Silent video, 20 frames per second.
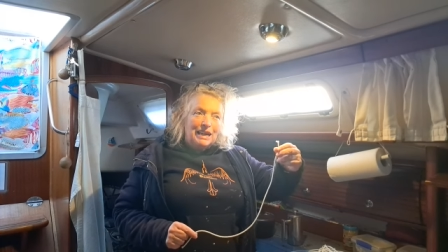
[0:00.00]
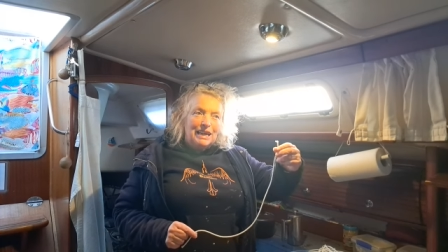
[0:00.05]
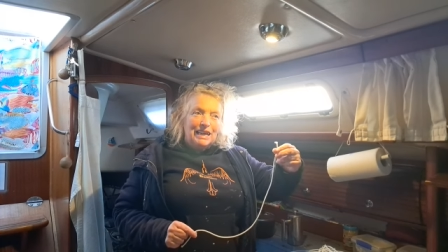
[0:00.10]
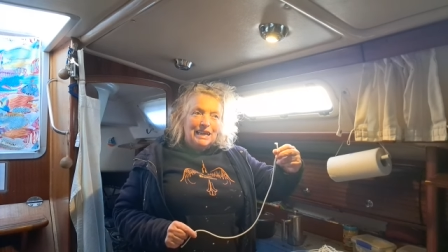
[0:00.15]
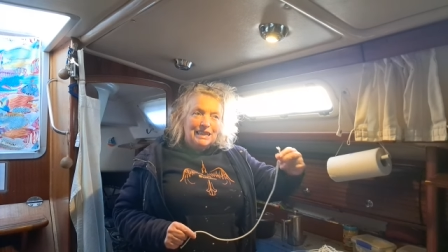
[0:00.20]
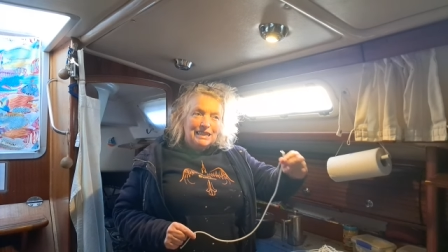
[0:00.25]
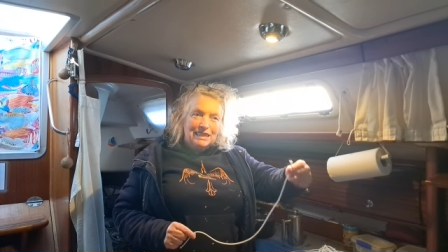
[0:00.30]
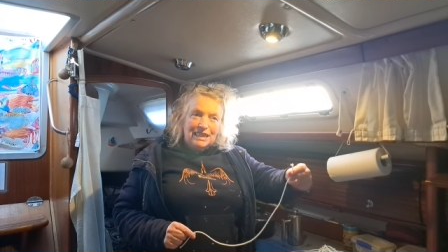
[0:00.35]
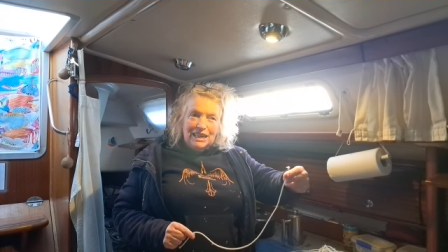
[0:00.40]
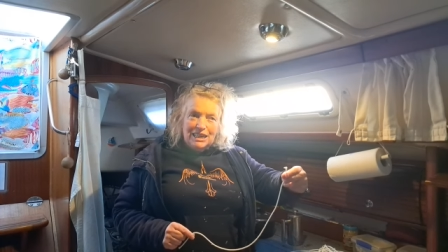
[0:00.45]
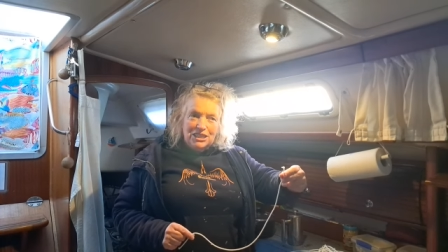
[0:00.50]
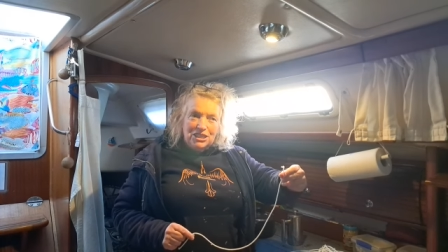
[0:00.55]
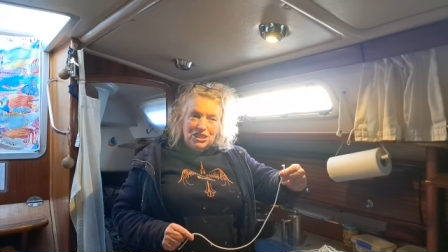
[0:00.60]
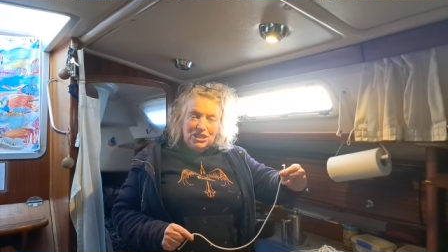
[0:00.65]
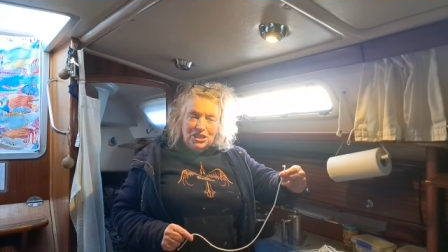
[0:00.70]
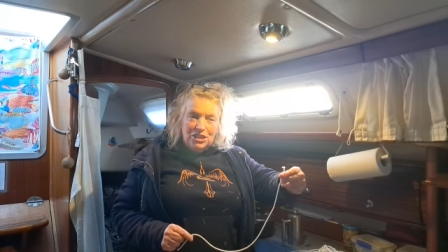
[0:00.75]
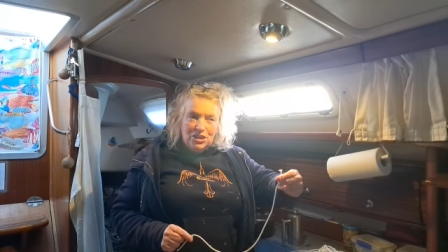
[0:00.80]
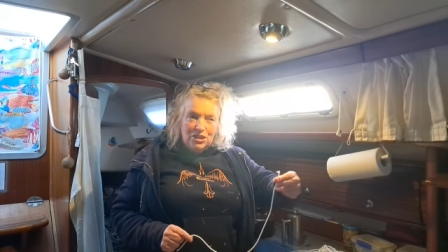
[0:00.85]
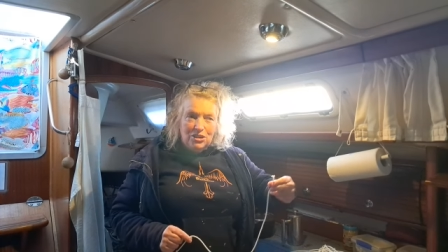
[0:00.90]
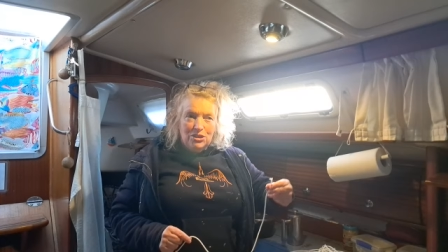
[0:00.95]

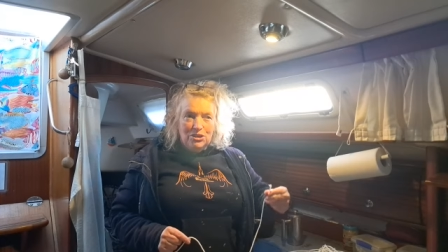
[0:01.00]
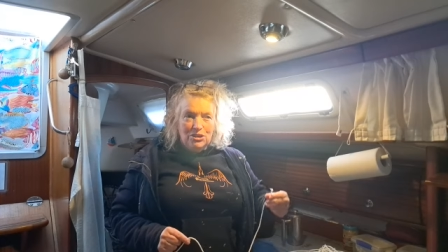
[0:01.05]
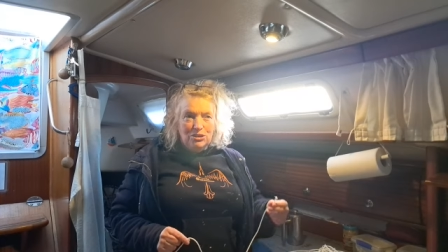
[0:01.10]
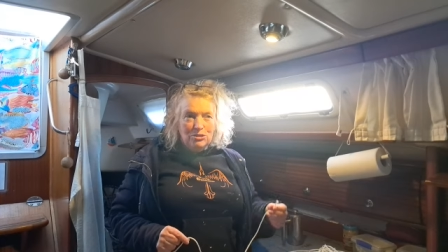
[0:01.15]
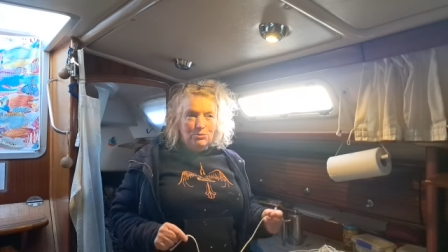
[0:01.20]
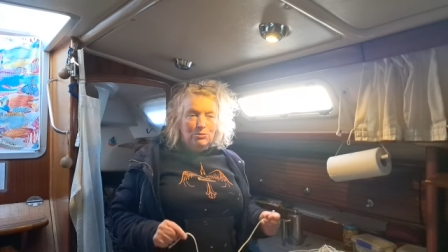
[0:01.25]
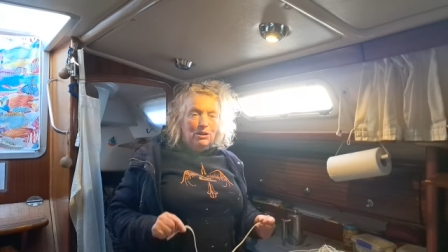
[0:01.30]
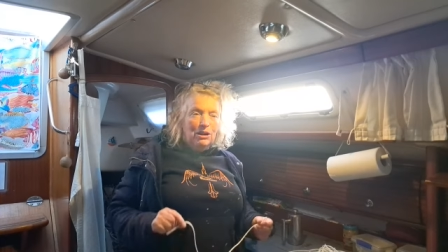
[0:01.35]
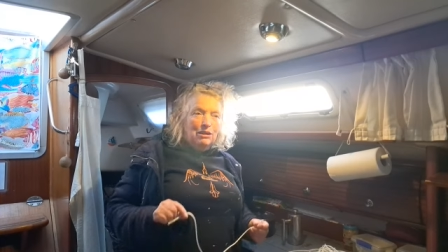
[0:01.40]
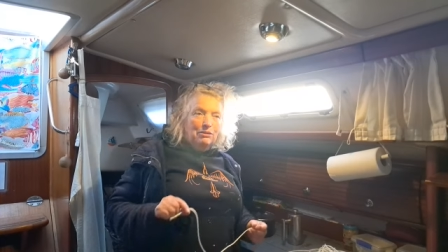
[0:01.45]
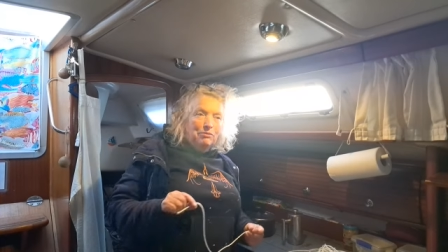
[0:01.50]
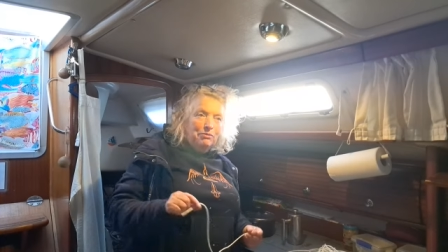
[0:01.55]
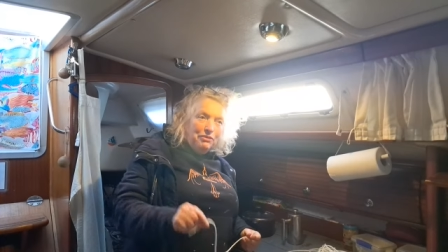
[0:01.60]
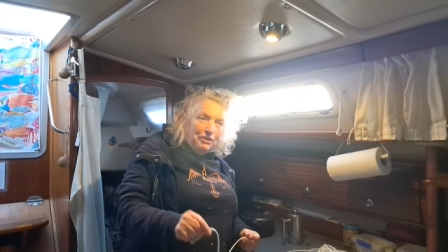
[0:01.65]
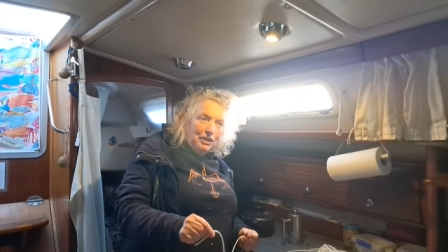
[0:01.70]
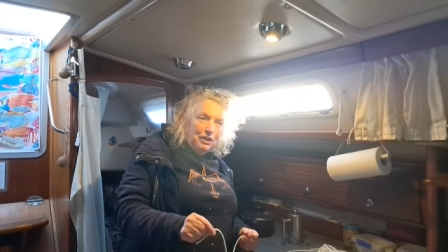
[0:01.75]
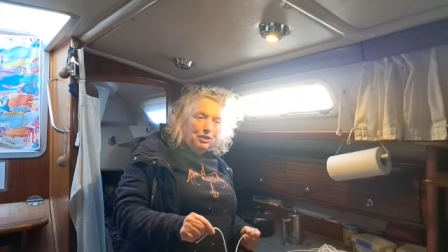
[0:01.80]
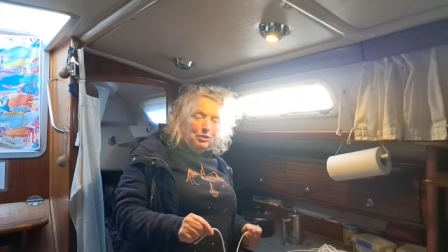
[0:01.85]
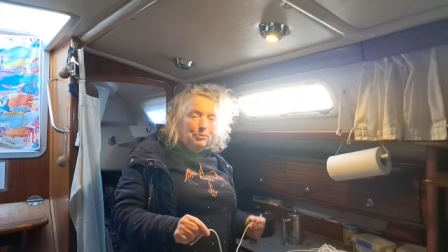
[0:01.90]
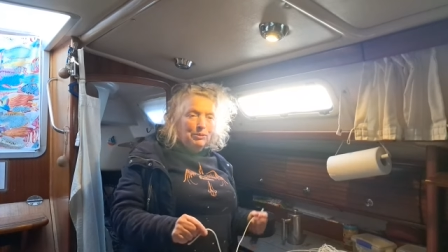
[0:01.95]
extension cord while I'm
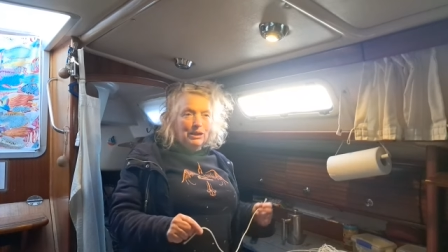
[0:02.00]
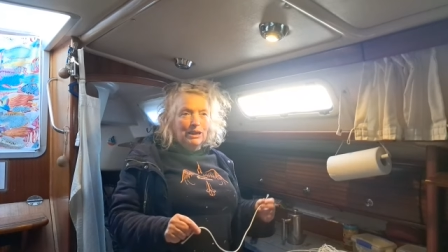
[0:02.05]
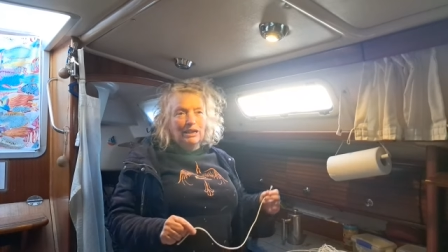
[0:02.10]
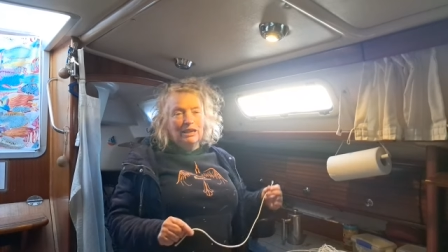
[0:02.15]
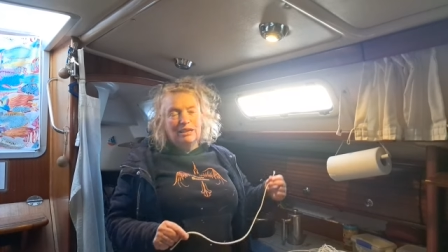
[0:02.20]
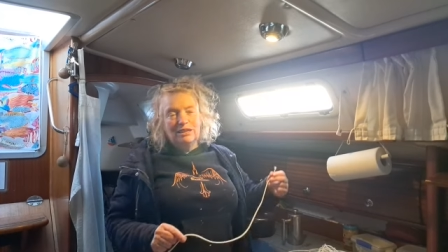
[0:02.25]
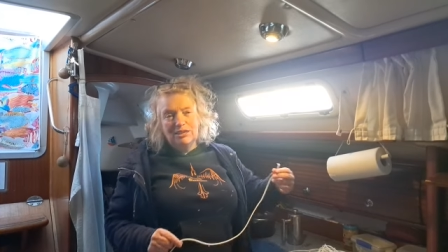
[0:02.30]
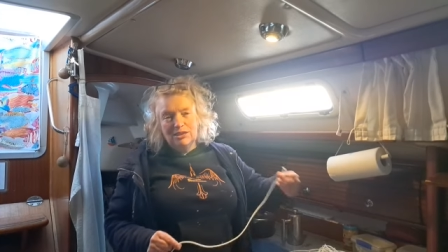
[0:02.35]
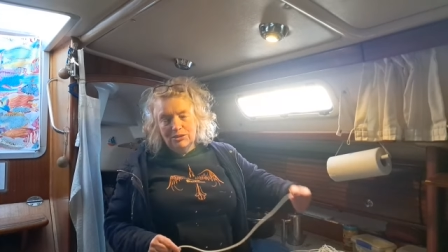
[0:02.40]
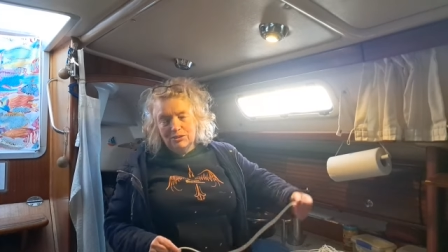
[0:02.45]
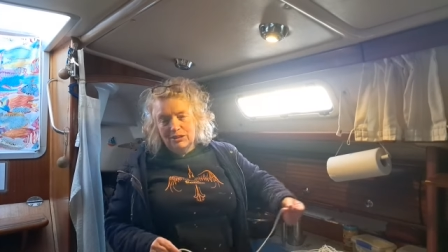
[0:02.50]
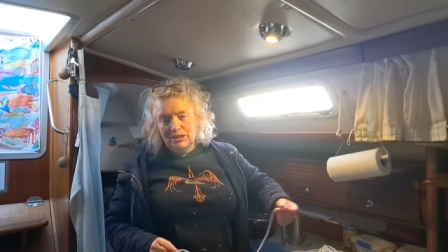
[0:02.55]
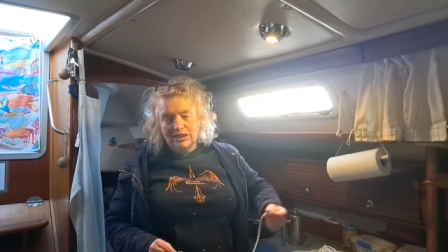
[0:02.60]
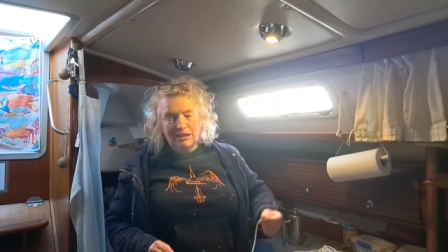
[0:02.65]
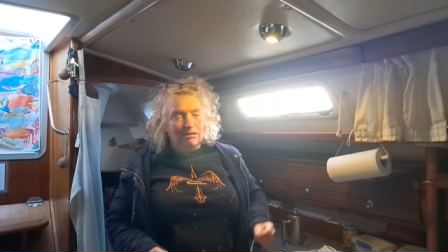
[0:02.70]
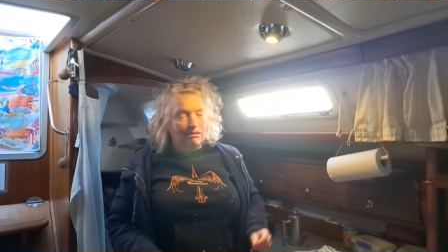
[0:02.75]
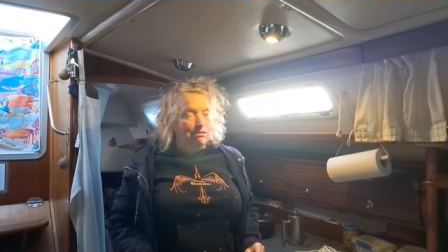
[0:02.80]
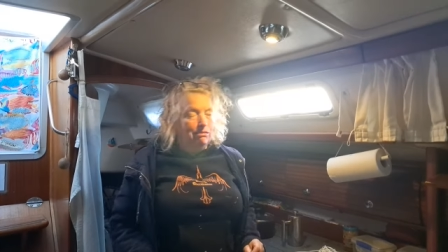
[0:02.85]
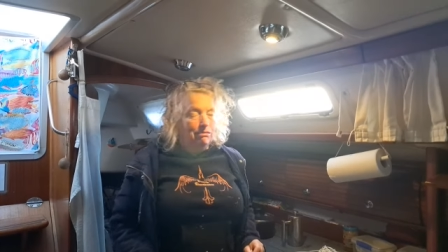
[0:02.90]
filming and doing it,